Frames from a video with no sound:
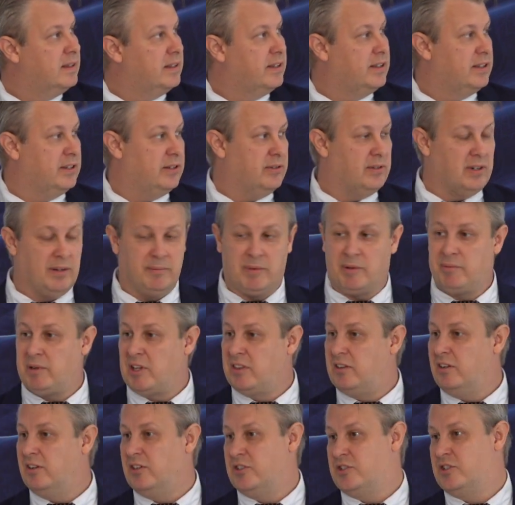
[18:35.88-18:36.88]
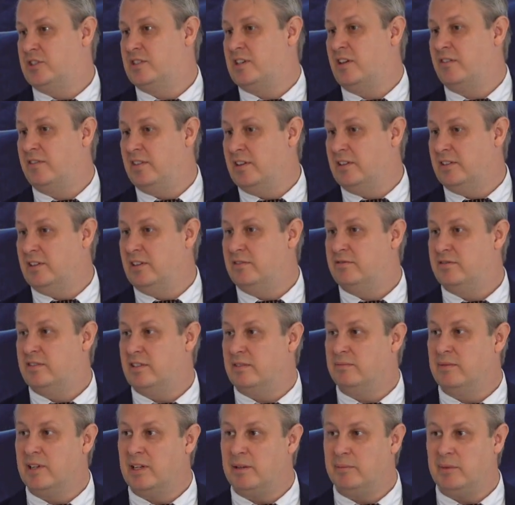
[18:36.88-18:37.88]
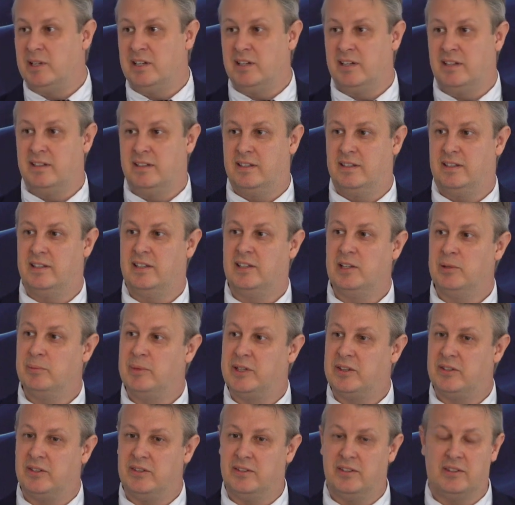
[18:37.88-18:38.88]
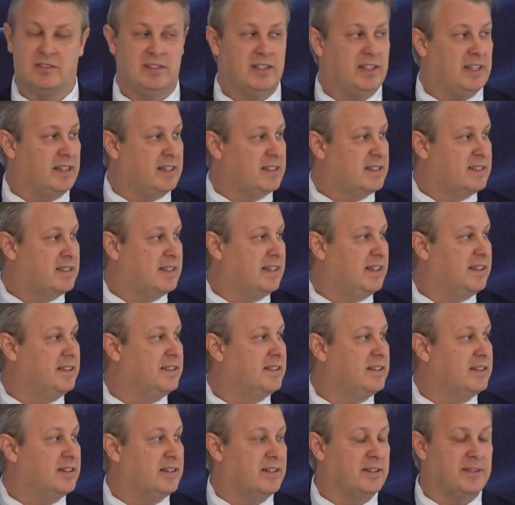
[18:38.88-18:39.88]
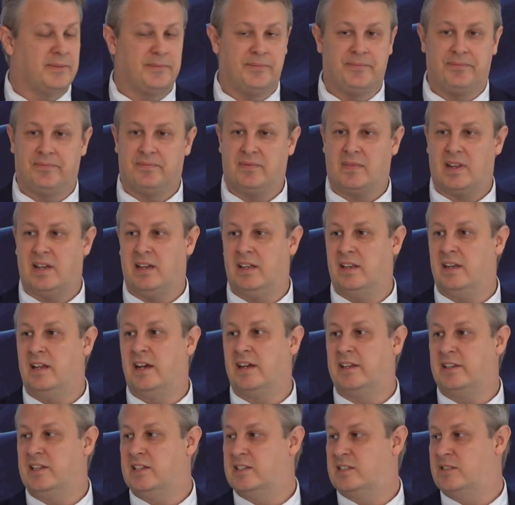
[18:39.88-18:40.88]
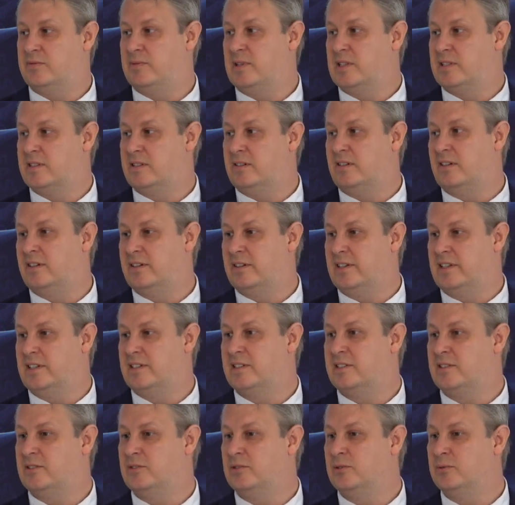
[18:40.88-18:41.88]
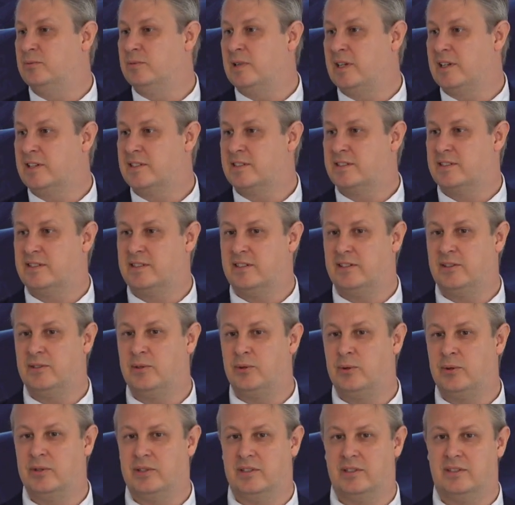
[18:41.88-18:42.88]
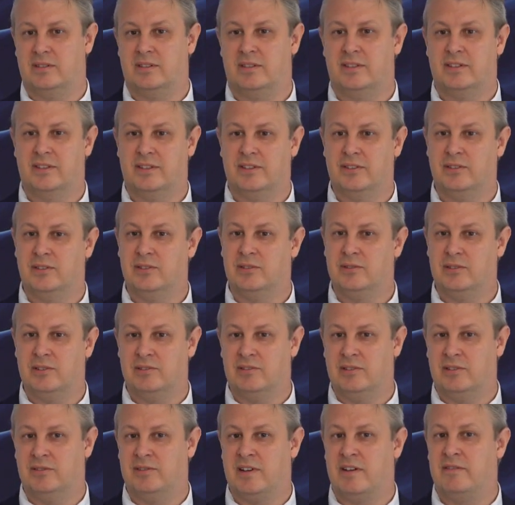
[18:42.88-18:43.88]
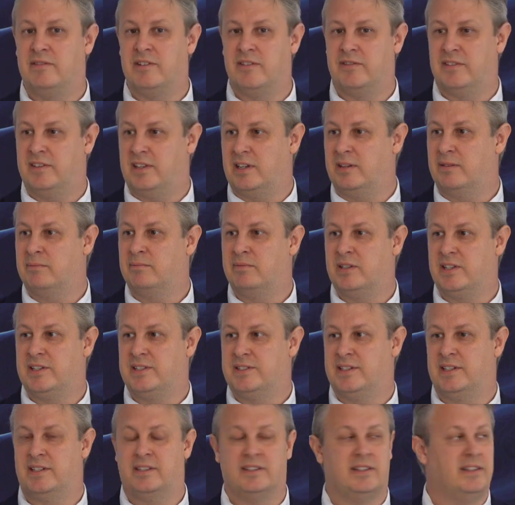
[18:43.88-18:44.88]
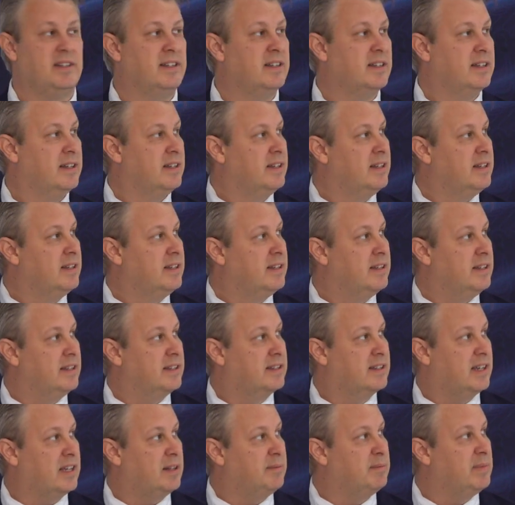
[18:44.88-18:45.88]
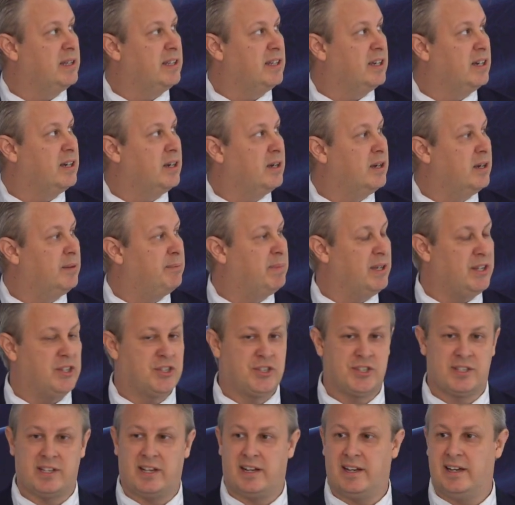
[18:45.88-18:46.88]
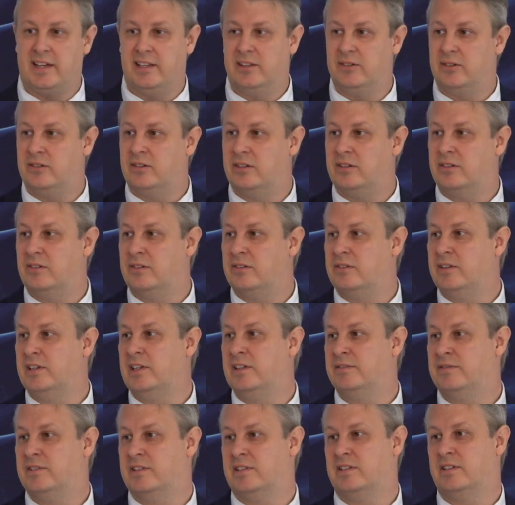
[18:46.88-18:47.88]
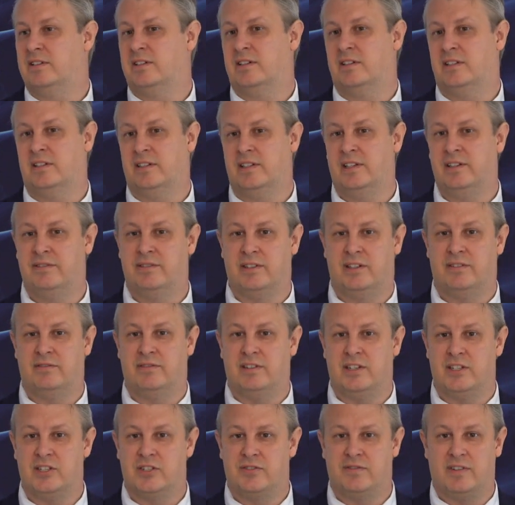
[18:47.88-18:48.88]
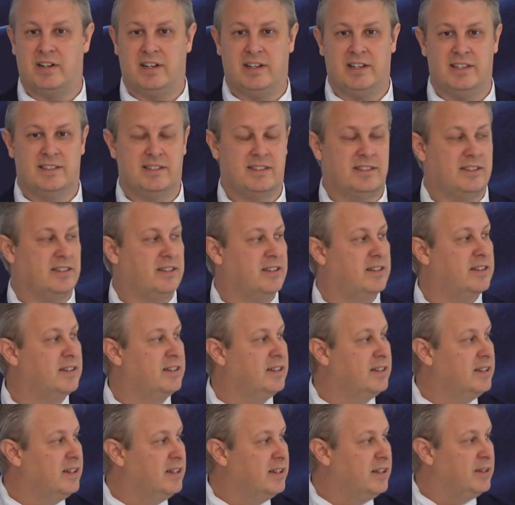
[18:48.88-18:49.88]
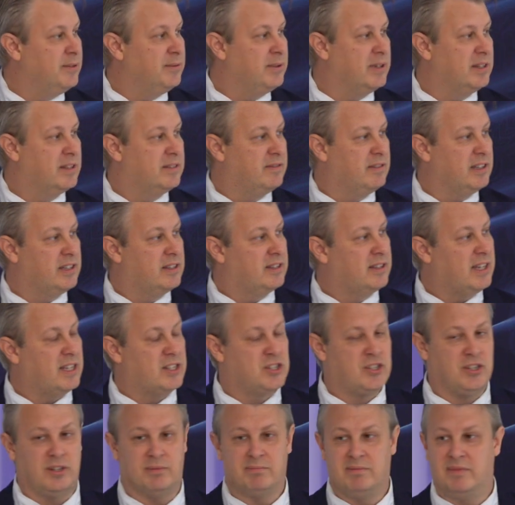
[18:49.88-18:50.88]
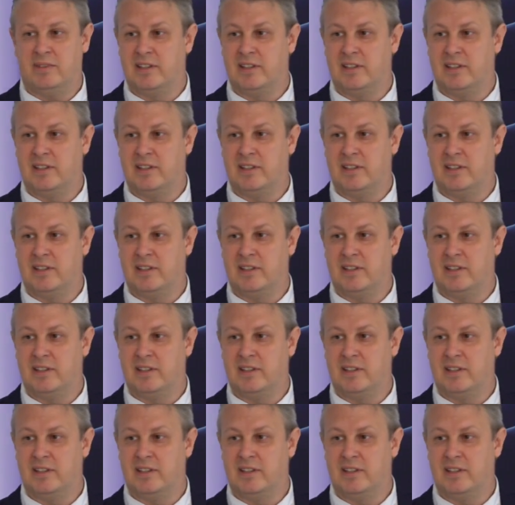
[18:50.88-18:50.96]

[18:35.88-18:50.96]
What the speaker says: I'm a pathologist. I think different, maybe a little bit on the things, and I like this Swiss artist who makes order, of everything. Basically, it can be a beach side or even a French fries with ketchup.